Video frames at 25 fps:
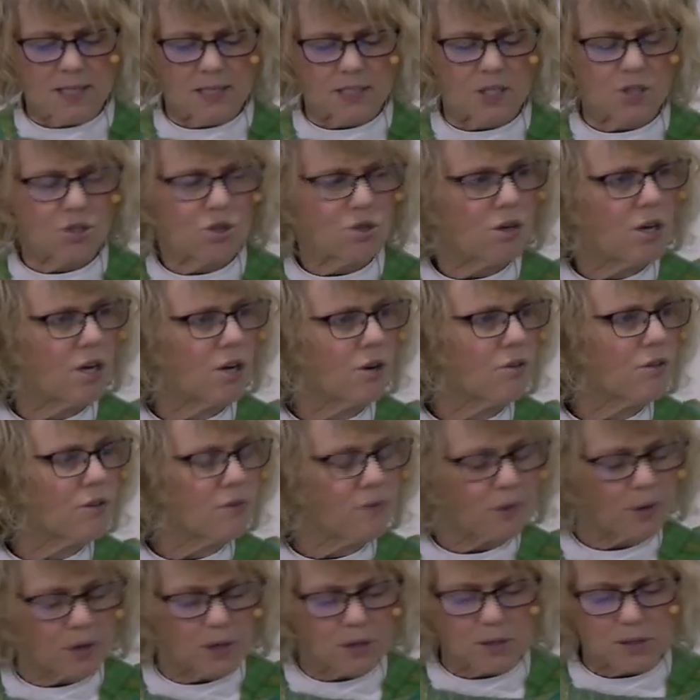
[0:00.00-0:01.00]
Did you hear the
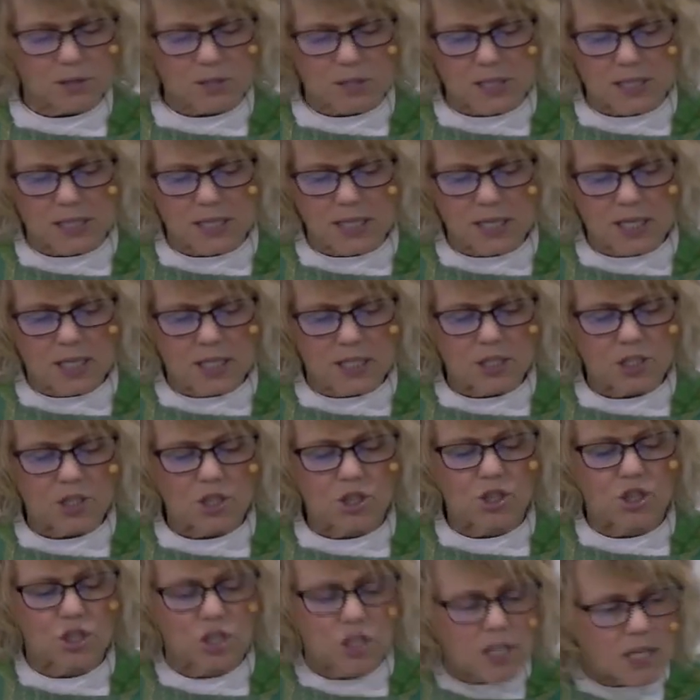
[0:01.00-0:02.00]
verse?
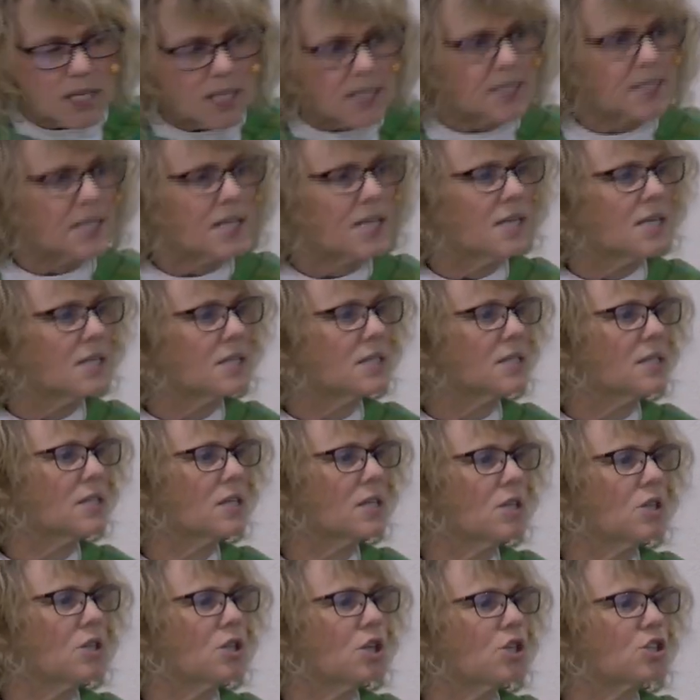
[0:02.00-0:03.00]
Jesus
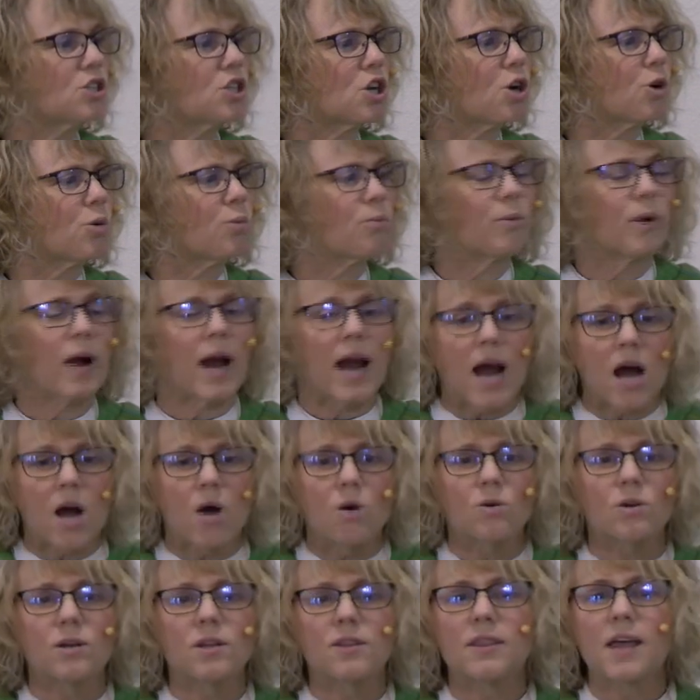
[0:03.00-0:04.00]
looked
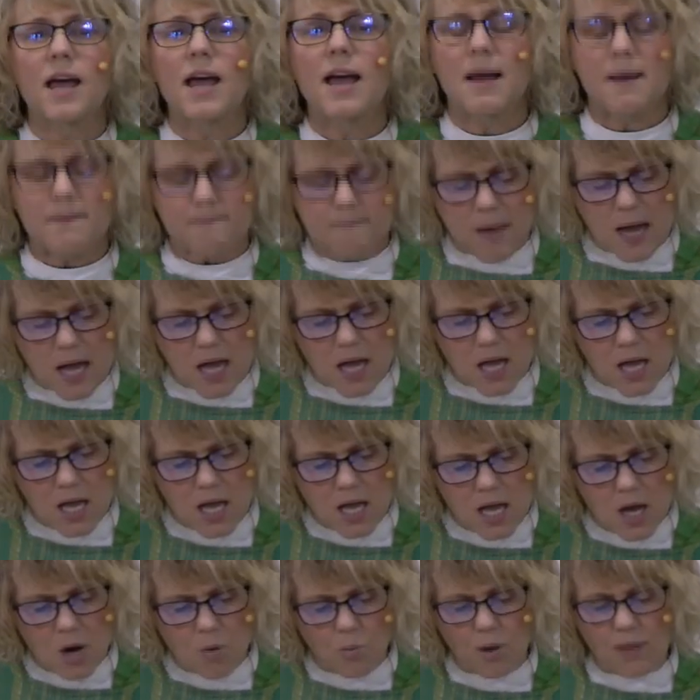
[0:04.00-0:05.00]
around them
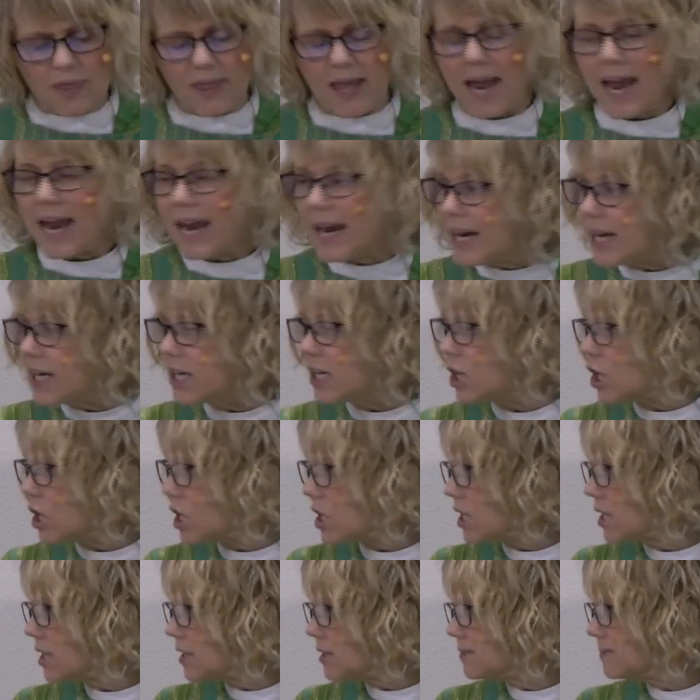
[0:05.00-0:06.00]
with
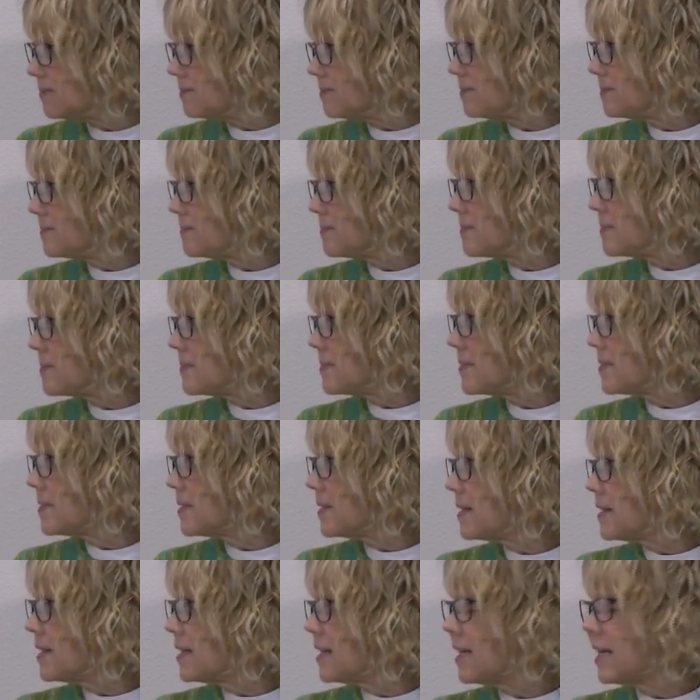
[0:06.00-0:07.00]
anger.
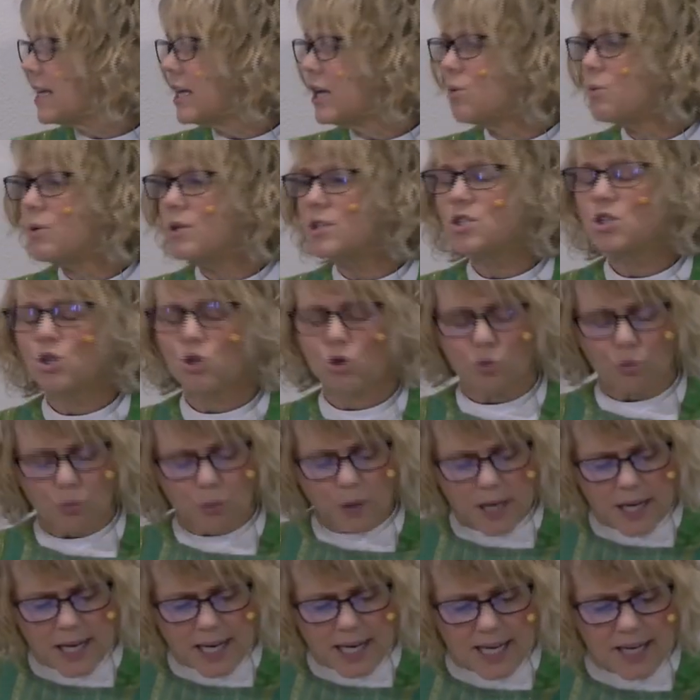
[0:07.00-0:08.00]
He was
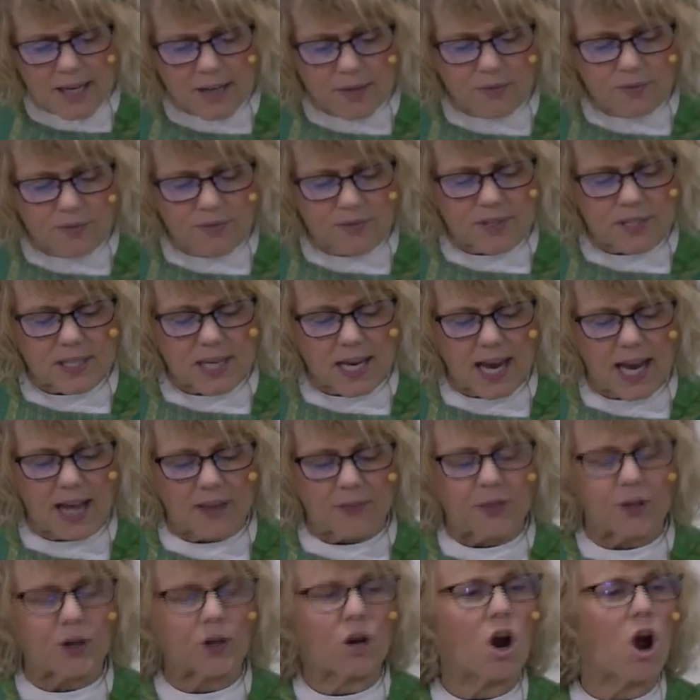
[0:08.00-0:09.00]
grieved
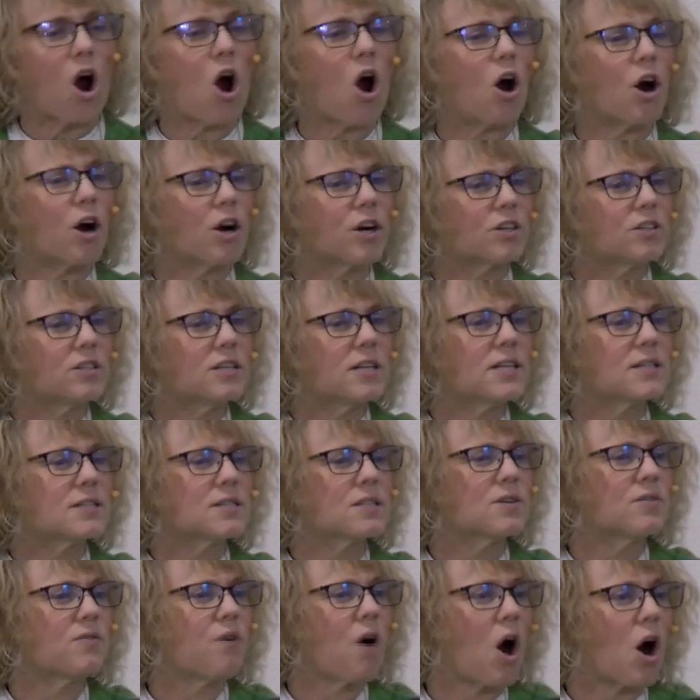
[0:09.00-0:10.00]
at their hardness
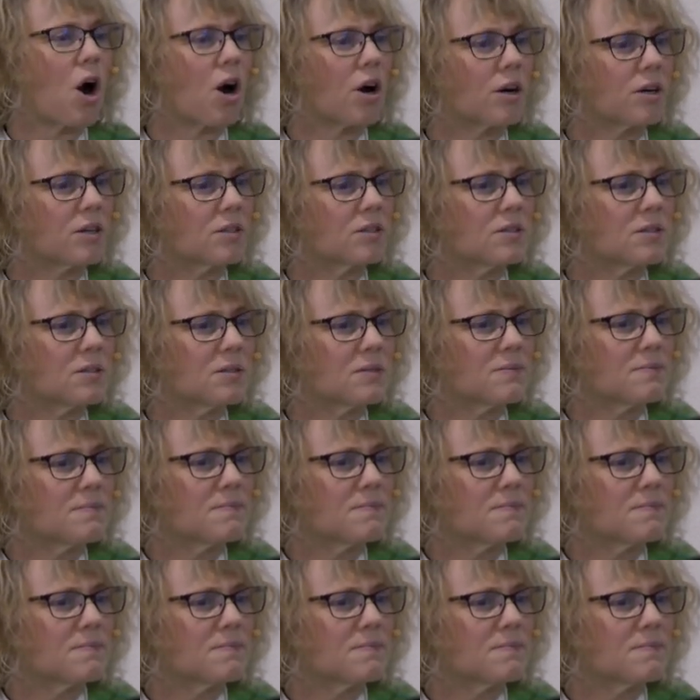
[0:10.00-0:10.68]
of heart.